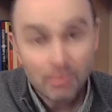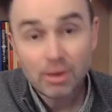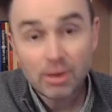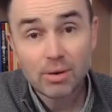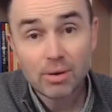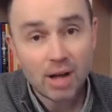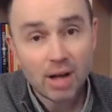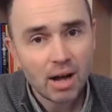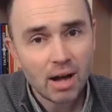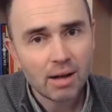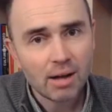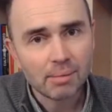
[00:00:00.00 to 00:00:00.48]

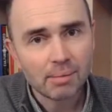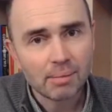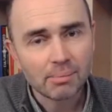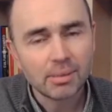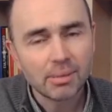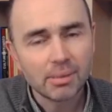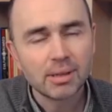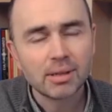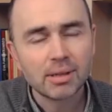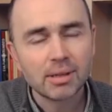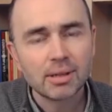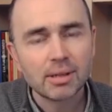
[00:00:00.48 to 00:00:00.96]
will
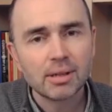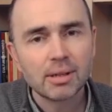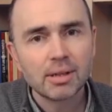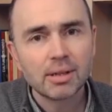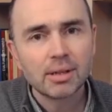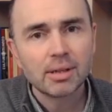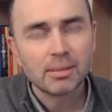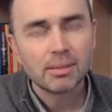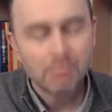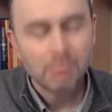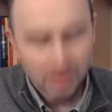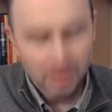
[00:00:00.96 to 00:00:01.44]
come,
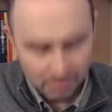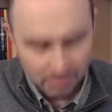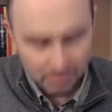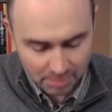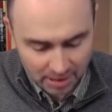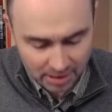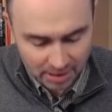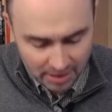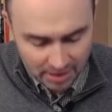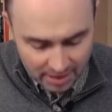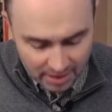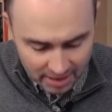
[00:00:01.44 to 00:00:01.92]
but
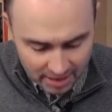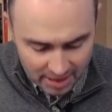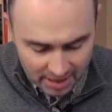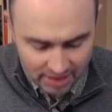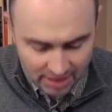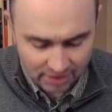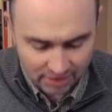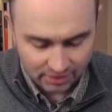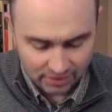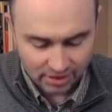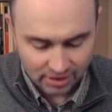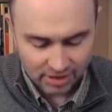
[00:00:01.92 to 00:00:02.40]

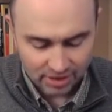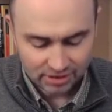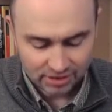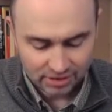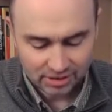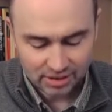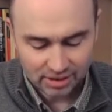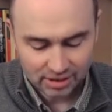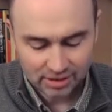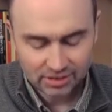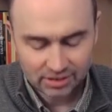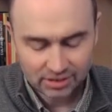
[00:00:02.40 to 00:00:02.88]
these
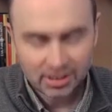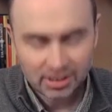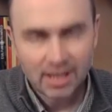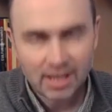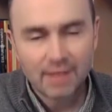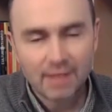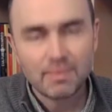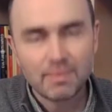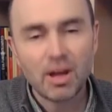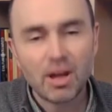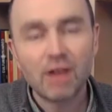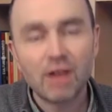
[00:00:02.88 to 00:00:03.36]
verses
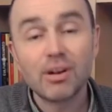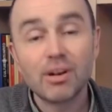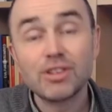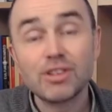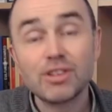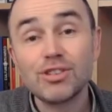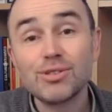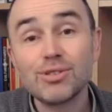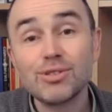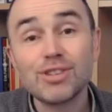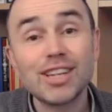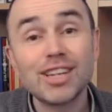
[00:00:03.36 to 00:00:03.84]
are
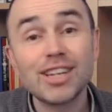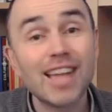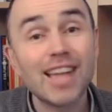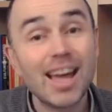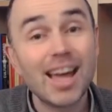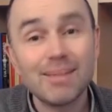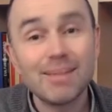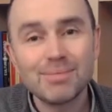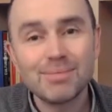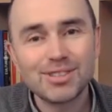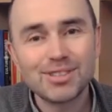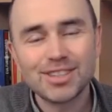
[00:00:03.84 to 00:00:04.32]
unusually
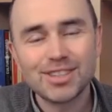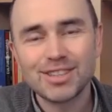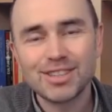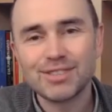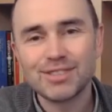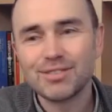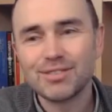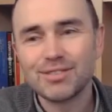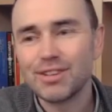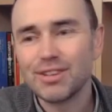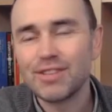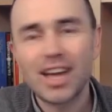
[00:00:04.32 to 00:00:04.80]
empty
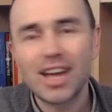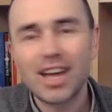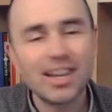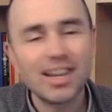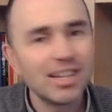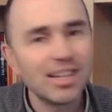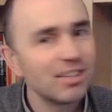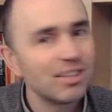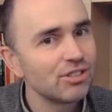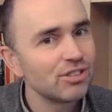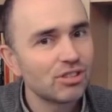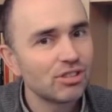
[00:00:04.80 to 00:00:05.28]
of
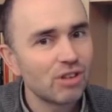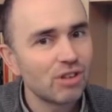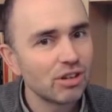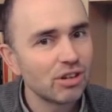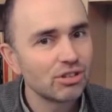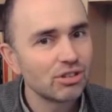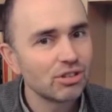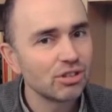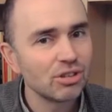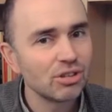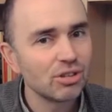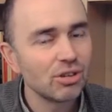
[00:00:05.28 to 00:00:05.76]
any
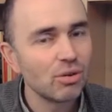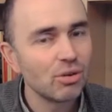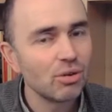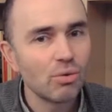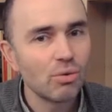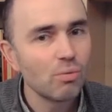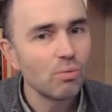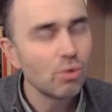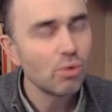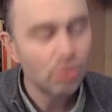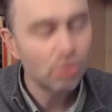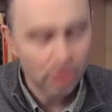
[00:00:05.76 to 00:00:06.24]
instruction
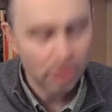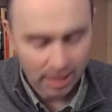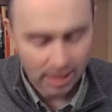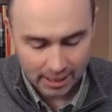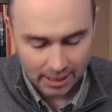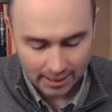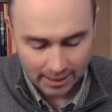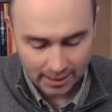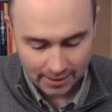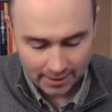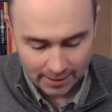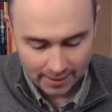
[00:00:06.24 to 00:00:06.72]
or
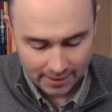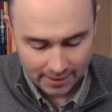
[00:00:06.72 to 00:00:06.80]
warning.